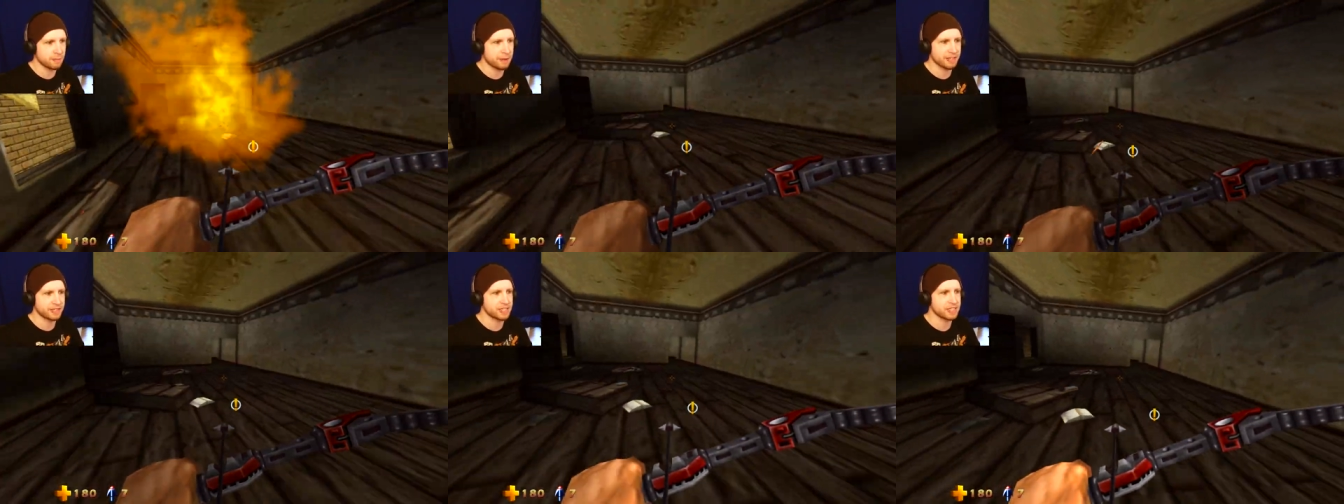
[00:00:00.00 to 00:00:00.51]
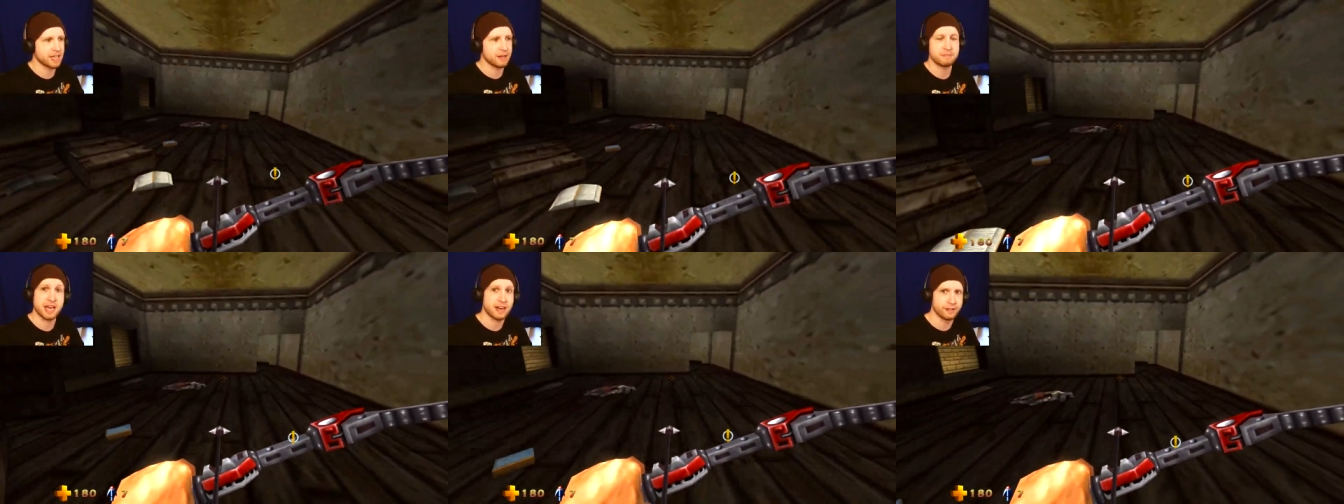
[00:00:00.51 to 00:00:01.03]
about this
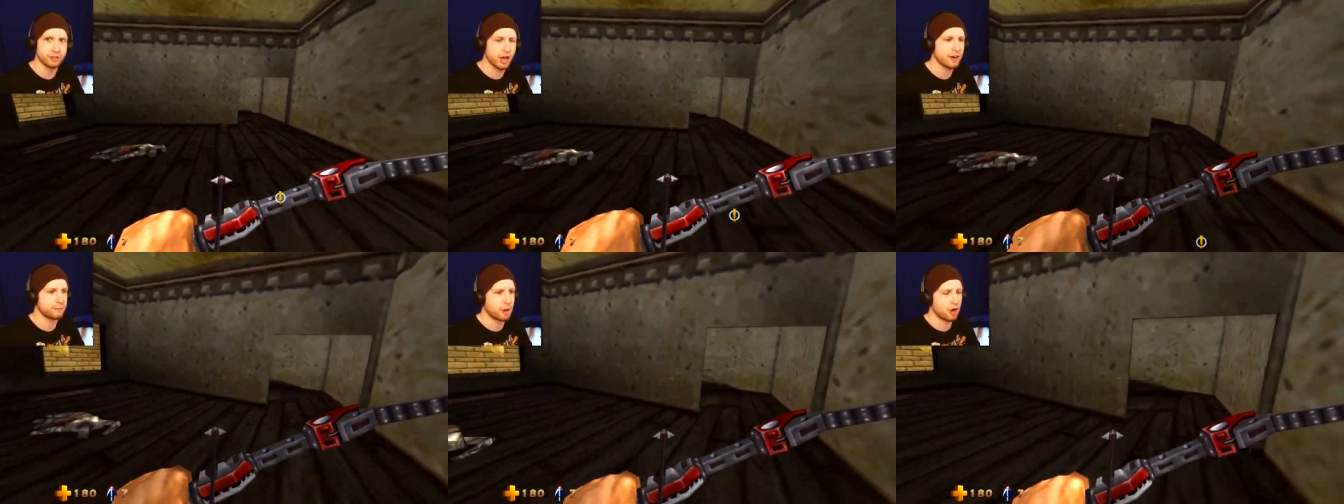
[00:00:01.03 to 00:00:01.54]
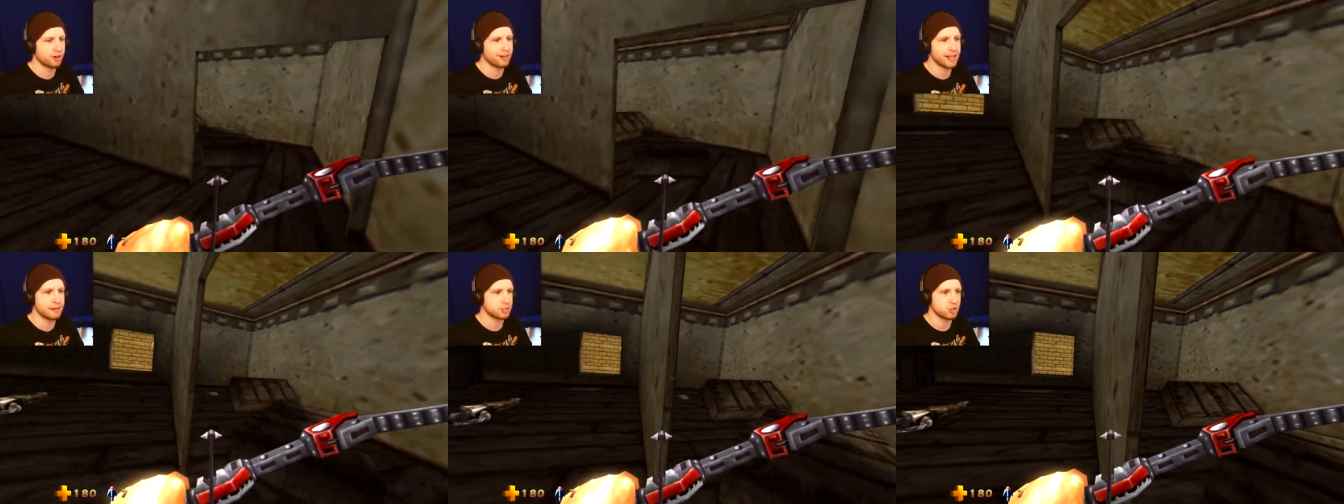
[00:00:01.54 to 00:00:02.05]
game that a lot of
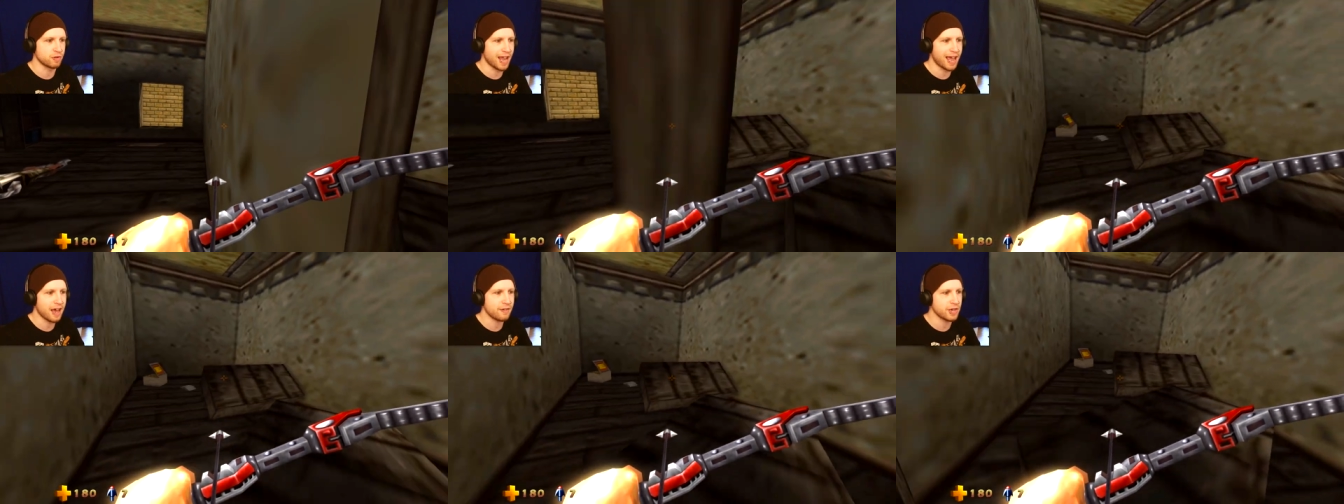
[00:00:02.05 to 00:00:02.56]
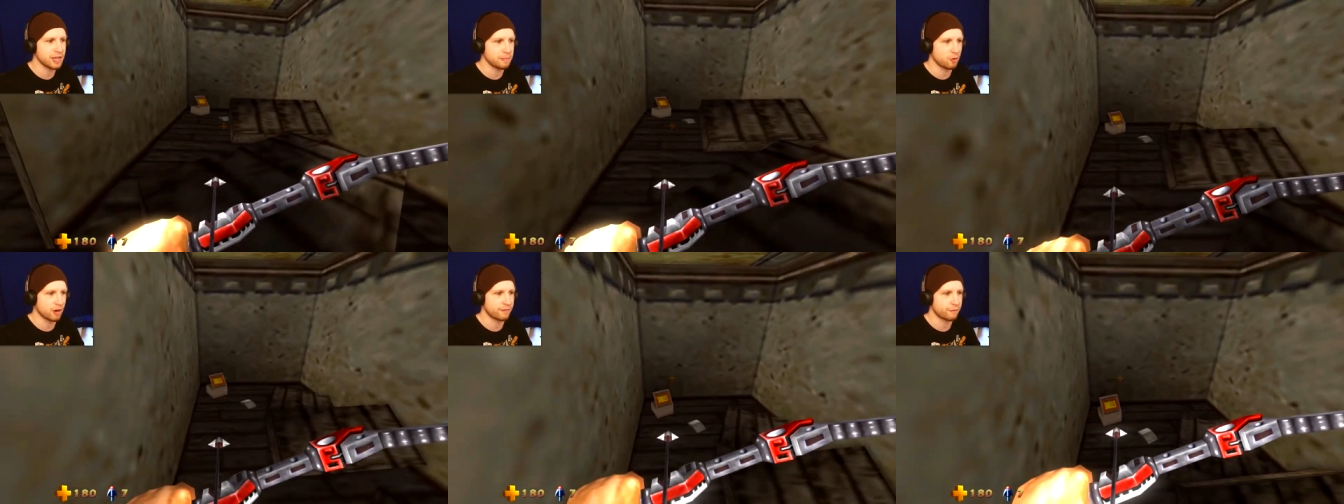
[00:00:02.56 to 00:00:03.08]
modern games don't have
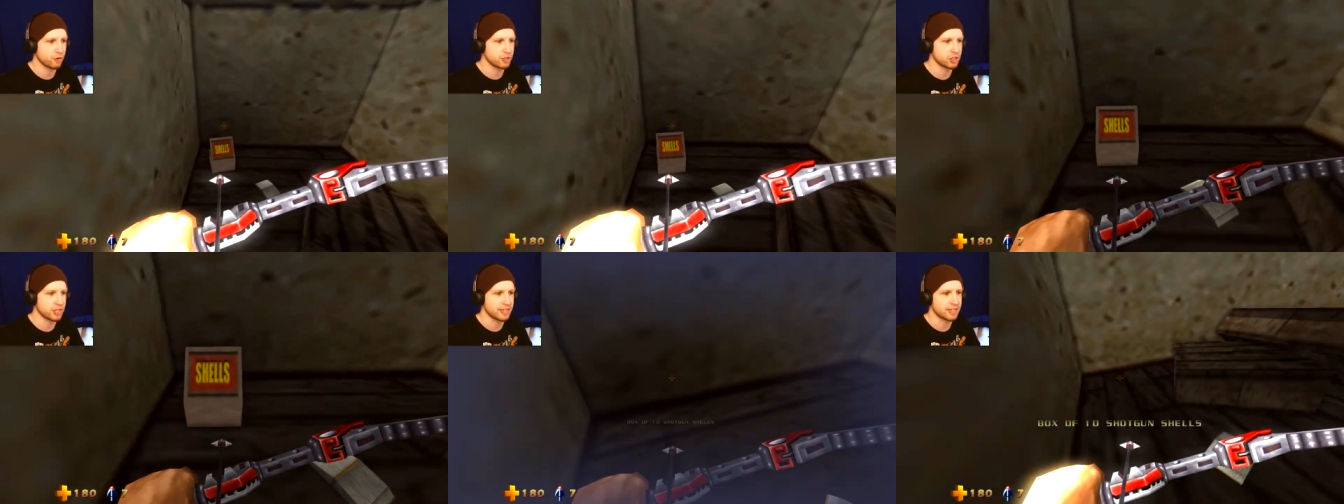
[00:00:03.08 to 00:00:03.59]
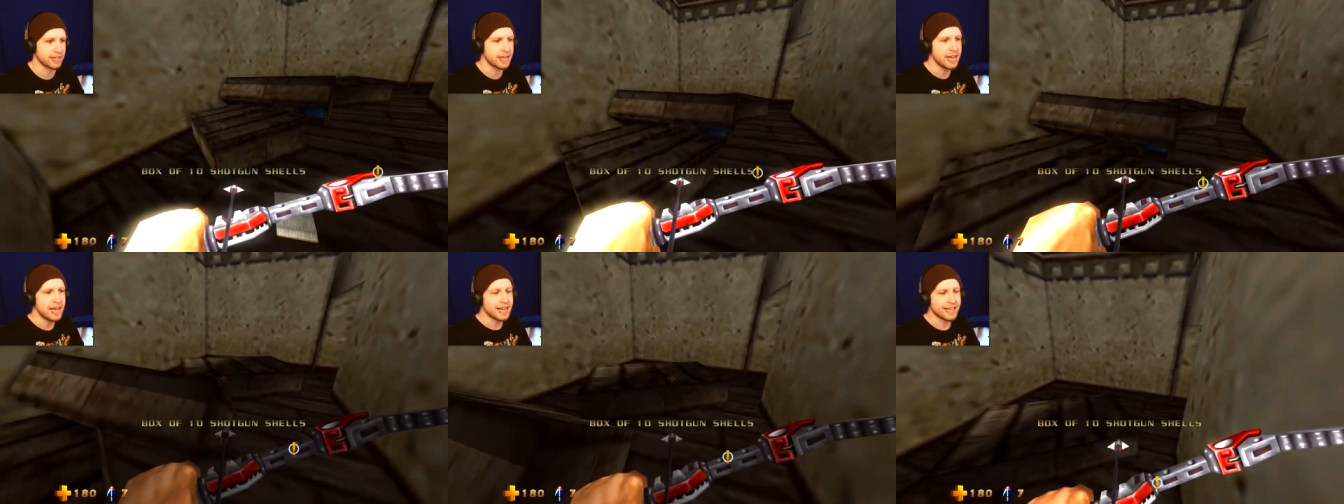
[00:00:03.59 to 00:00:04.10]
anymore, unfortunately,
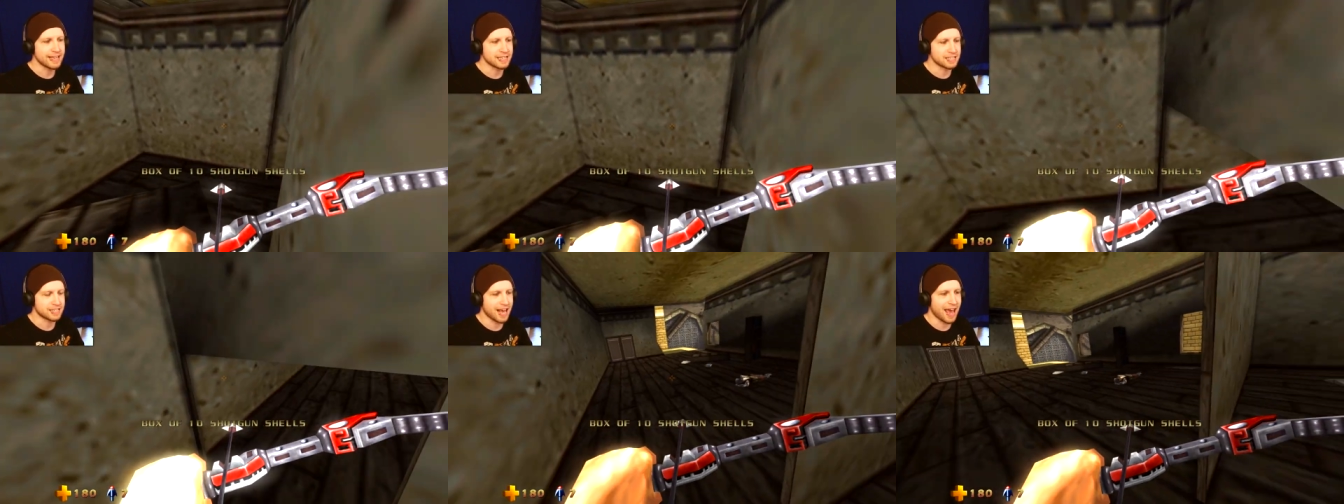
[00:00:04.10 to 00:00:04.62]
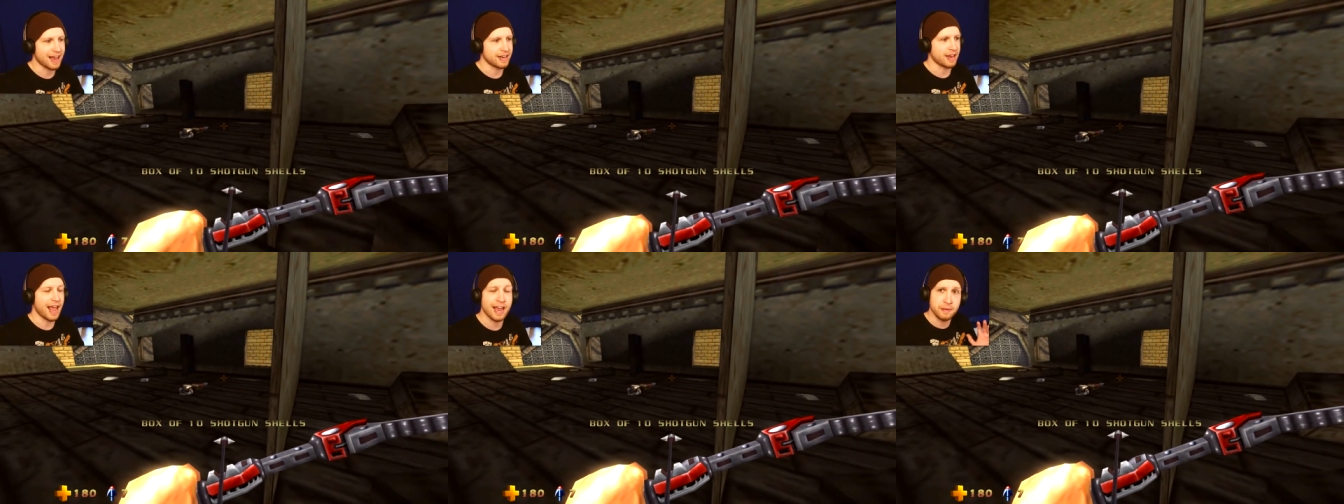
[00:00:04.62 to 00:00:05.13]
is that
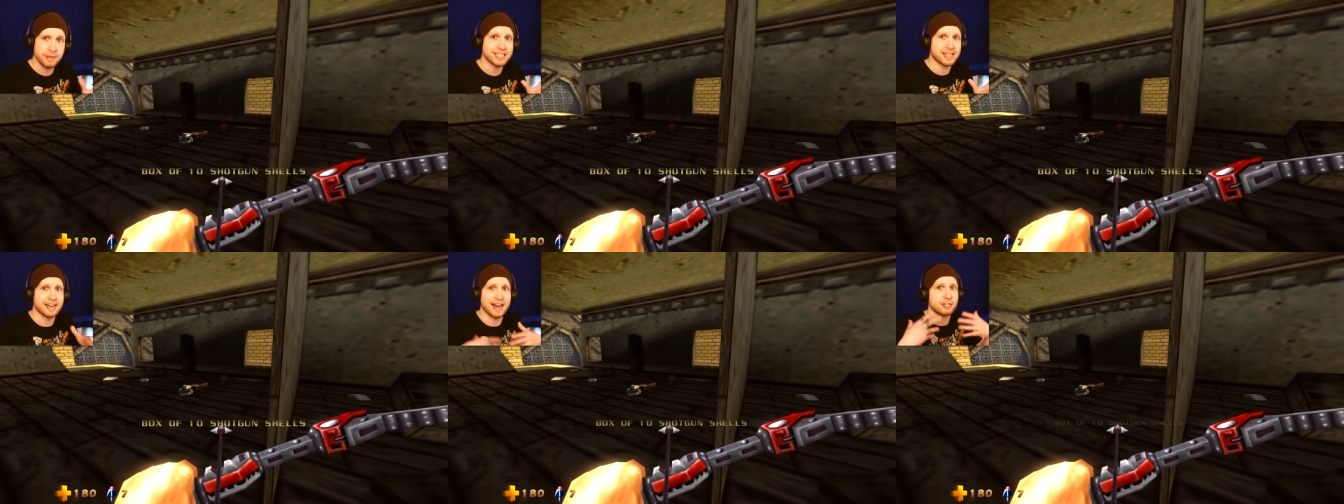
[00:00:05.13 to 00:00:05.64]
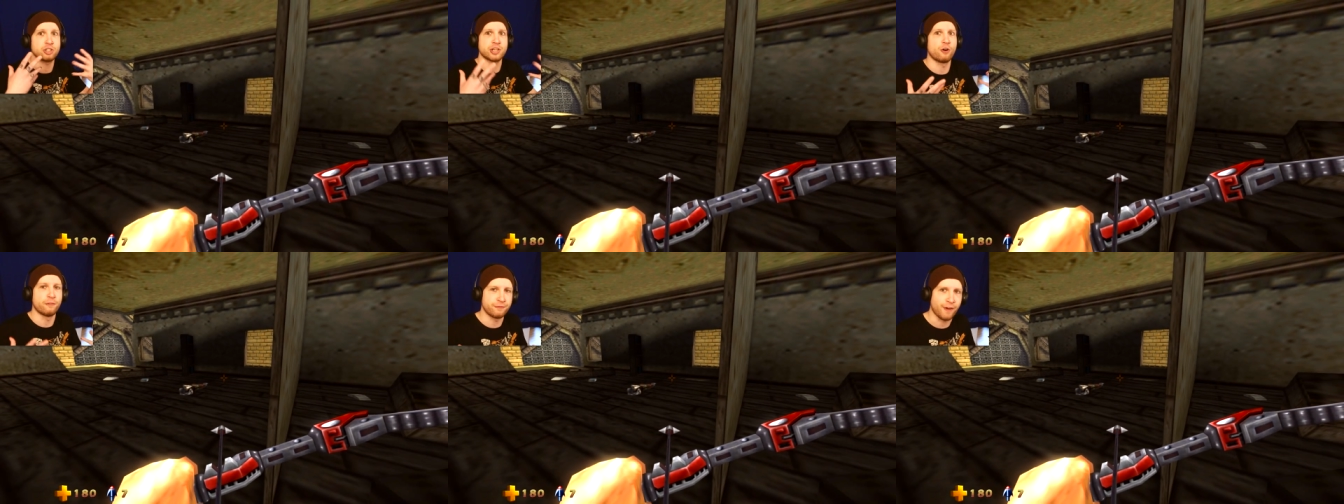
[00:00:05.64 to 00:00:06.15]
enemies can actually
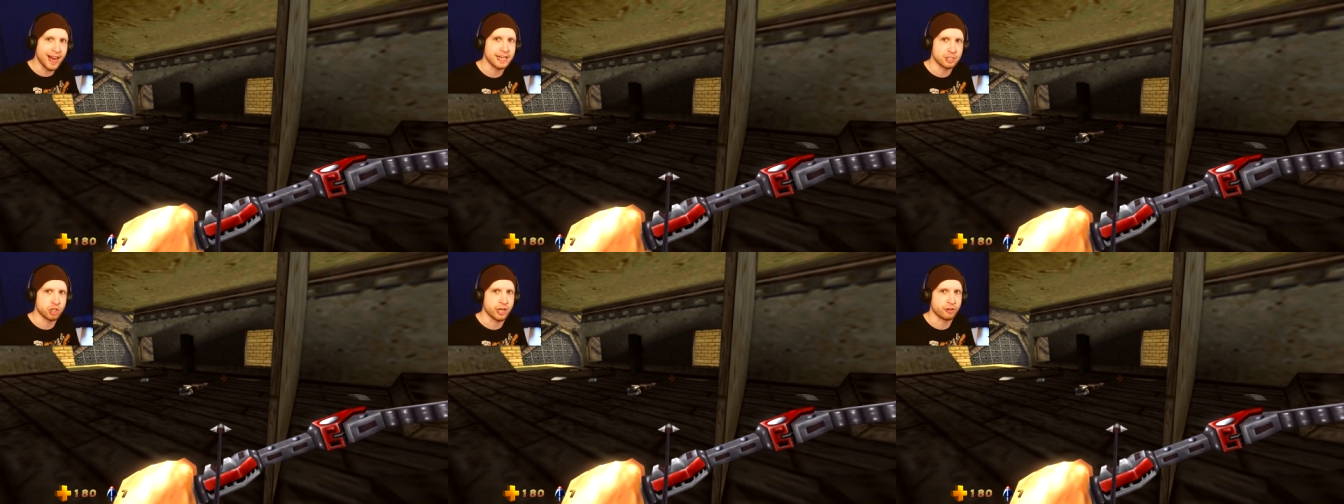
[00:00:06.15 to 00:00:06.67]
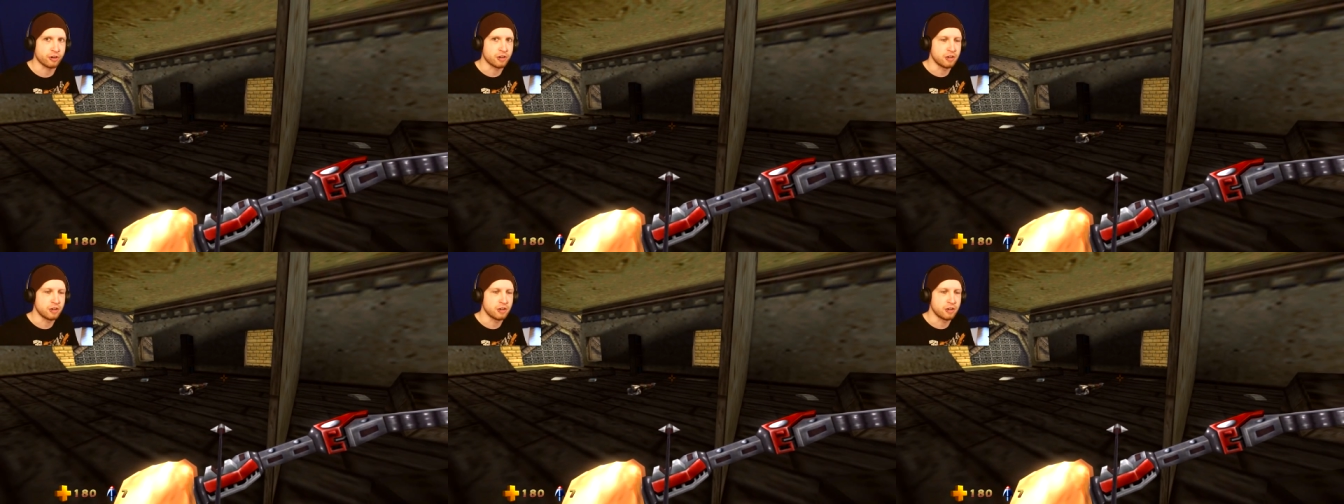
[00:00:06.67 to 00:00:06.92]
all fight each other.